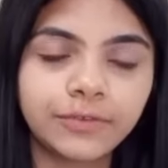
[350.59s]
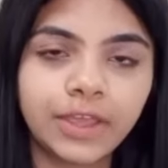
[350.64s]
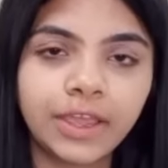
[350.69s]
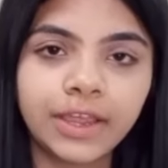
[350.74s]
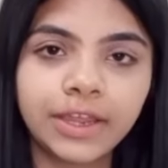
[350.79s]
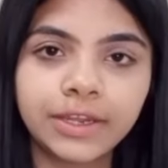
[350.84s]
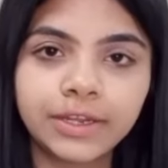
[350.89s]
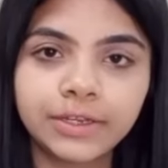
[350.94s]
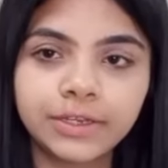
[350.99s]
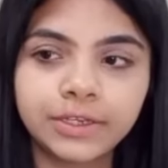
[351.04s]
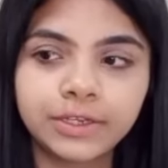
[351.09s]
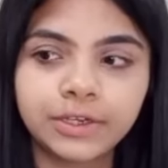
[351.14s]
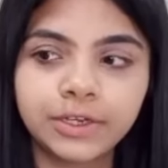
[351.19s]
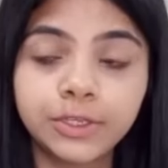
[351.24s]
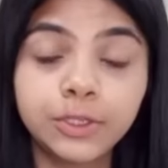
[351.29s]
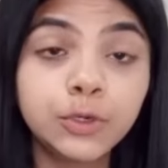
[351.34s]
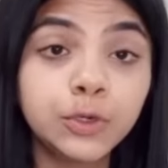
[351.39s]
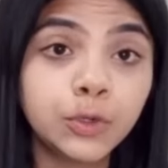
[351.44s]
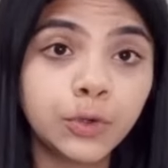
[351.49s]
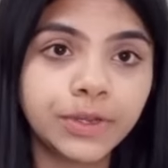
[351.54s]
and
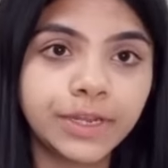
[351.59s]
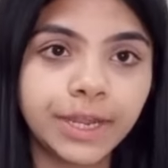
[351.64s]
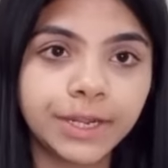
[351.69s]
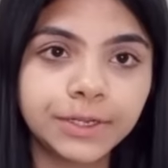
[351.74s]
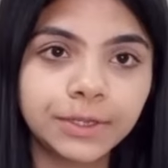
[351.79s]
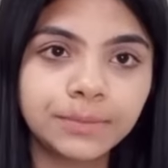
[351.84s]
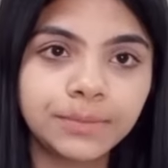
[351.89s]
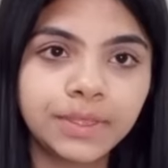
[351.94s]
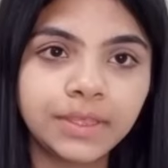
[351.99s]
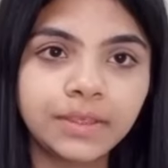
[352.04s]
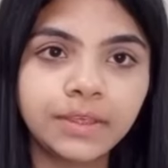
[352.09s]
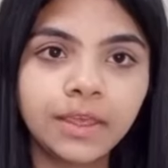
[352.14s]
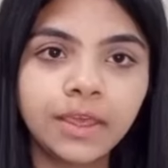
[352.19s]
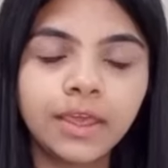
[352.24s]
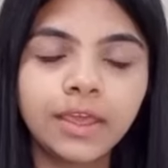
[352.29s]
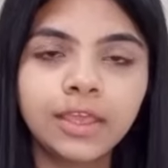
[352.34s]
neuroanatomy.